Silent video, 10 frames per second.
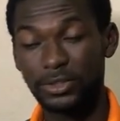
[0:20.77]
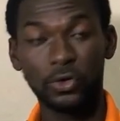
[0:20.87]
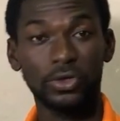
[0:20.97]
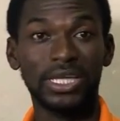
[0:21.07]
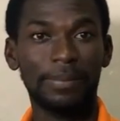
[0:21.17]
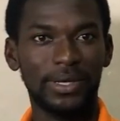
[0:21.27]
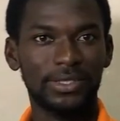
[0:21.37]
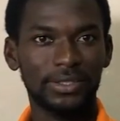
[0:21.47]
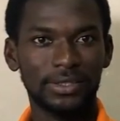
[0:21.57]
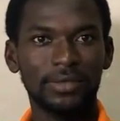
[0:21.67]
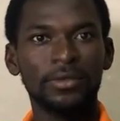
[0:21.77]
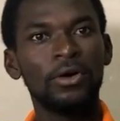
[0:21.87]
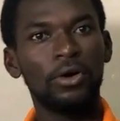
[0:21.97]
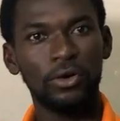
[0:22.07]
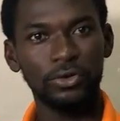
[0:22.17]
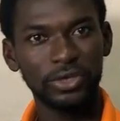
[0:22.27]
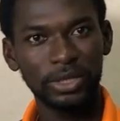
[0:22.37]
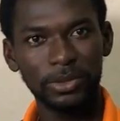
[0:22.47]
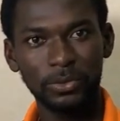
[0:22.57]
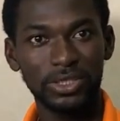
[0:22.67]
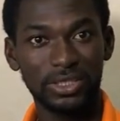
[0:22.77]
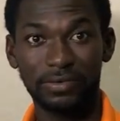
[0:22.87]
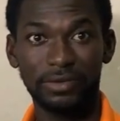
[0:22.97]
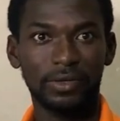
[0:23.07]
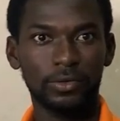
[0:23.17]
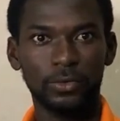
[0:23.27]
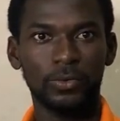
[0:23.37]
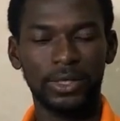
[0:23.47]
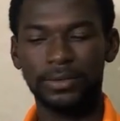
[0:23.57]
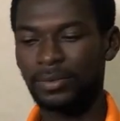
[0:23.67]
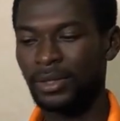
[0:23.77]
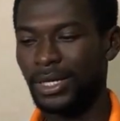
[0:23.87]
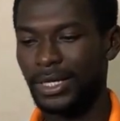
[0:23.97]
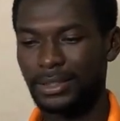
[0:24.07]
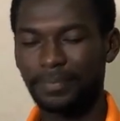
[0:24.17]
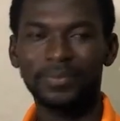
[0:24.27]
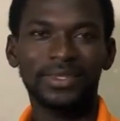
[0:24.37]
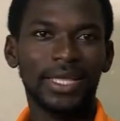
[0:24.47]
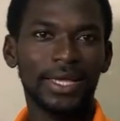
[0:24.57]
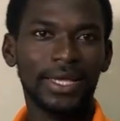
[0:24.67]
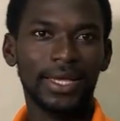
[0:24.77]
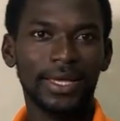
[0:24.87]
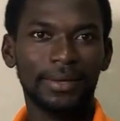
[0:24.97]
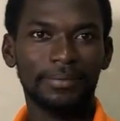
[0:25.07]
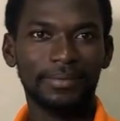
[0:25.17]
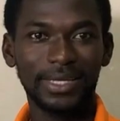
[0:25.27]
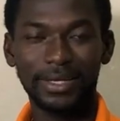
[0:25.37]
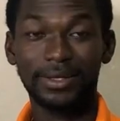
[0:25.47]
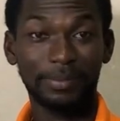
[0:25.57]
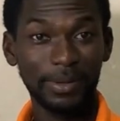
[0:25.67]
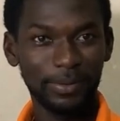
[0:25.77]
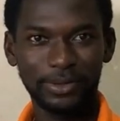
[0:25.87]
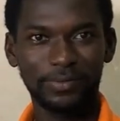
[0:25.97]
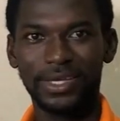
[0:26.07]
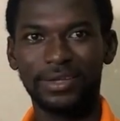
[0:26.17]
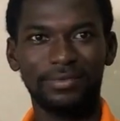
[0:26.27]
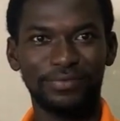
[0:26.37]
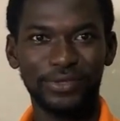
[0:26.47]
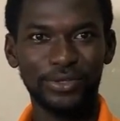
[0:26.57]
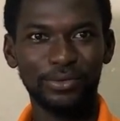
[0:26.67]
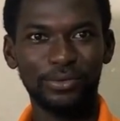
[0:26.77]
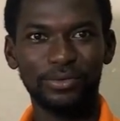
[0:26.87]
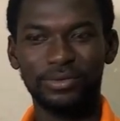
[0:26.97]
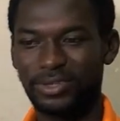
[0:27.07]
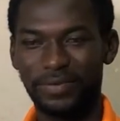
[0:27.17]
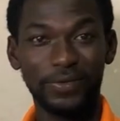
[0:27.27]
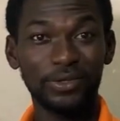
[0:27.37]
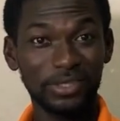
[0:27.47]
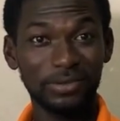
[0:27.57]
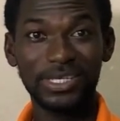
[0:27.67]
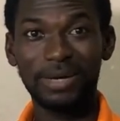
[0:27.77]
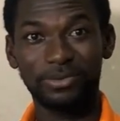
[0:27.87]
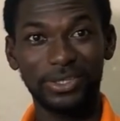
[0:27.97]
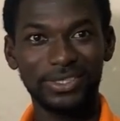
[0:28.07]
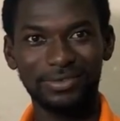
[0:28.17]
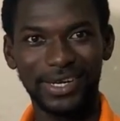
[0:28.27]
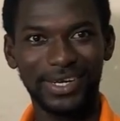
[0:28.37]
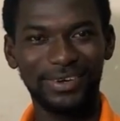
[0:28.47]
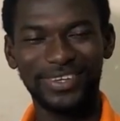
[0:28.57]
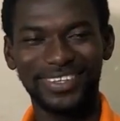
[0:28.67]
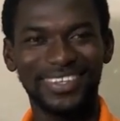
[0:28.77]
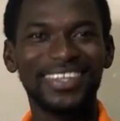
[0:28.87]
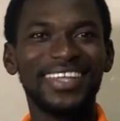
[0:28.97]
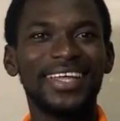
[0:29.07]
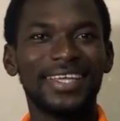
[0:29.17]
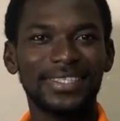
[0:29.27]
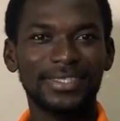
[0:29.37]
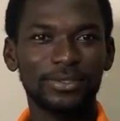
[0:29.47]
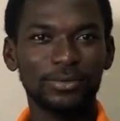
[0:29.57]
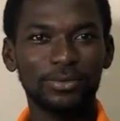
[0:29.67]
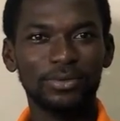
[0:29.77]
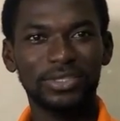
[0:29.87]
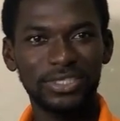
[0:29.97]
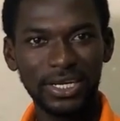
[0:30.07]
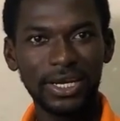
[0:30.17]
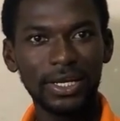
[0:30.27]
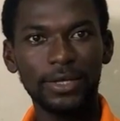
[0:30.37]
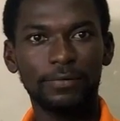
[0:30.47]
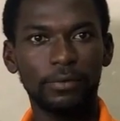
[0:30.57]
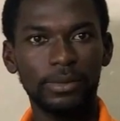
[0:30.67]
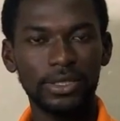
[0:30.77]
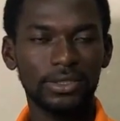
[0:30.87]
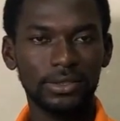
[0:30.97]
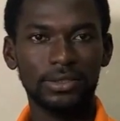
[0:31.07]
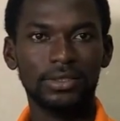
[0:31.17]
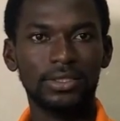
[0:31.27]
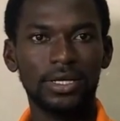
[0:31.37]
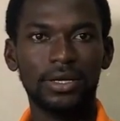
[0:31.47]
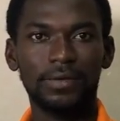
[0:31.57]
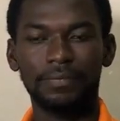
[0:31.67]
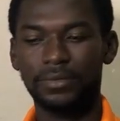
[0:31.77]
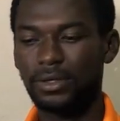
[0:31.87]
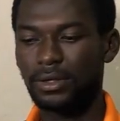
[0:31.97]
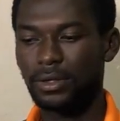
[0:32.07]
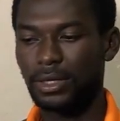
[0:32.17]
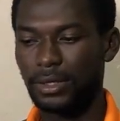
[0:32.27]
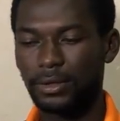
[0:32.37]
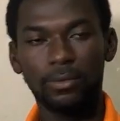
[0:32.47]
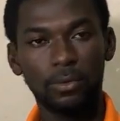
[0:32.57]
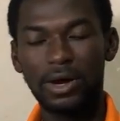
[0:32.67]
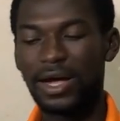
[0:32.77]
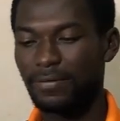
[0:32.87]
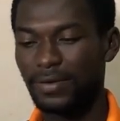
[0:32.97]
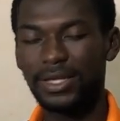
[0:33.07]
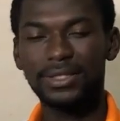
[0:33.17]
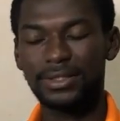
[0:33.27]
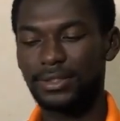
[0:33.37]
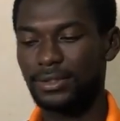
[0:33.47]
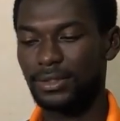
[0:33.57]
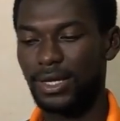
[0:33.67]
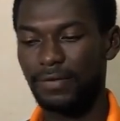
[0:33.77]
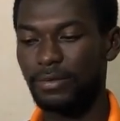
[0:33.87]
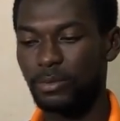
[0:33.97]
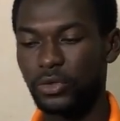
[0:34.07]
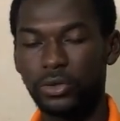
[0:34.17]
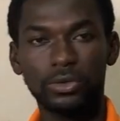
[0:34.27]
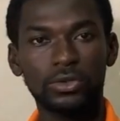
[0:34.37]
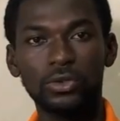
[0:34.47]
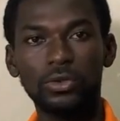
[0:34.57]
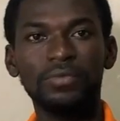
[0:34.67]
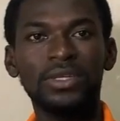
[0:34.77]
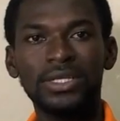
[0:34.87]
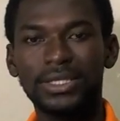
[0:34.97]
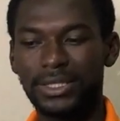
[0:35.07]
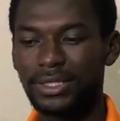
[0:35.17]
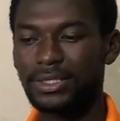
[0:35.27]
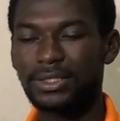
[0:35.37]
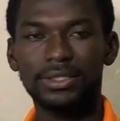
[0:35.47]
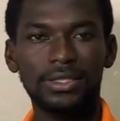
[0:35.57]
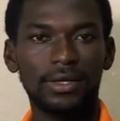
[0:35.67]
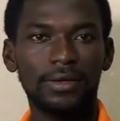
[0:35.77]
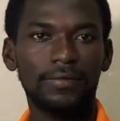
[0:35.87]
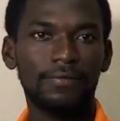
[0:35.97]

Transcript: course I purchased on Udemy, which is a very good one. And the purpose of the video series I'm creating right now is to share information, share like what I've learned in every module. So the thing is, the